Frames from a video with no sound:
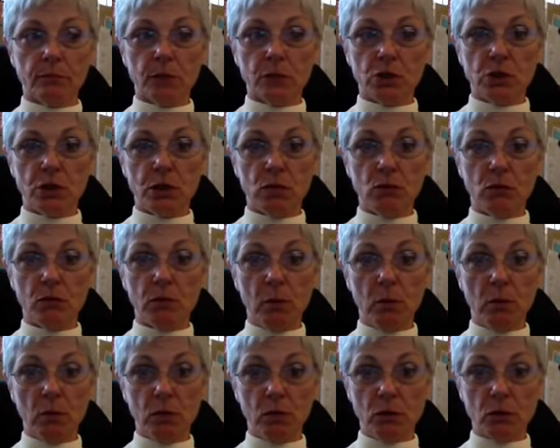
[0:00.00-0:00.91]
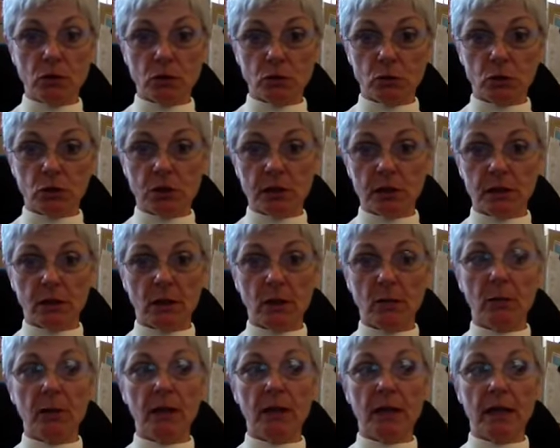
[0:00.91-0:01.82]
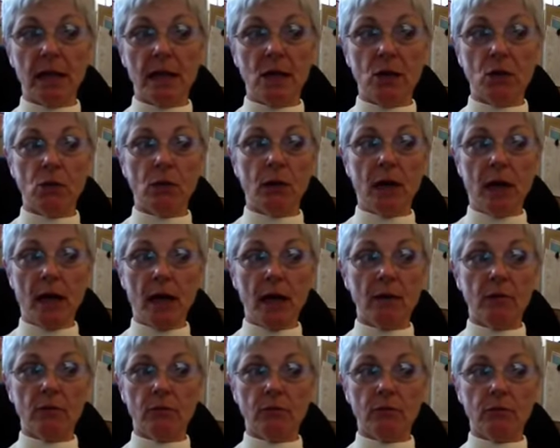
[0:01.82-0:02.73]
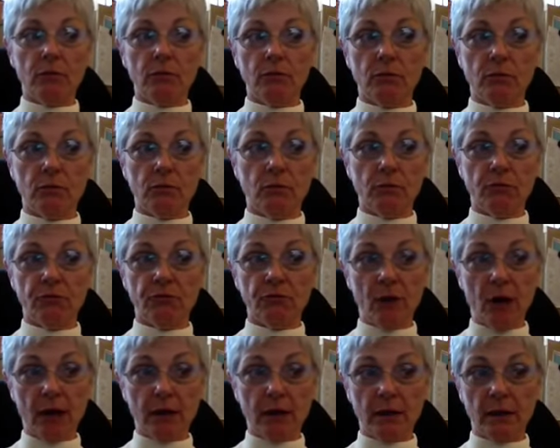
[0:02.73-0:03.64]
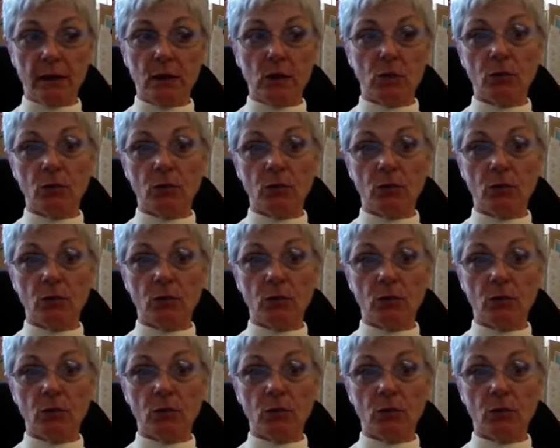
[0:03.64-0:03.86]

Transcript: She remembered those words a little bit later when I finally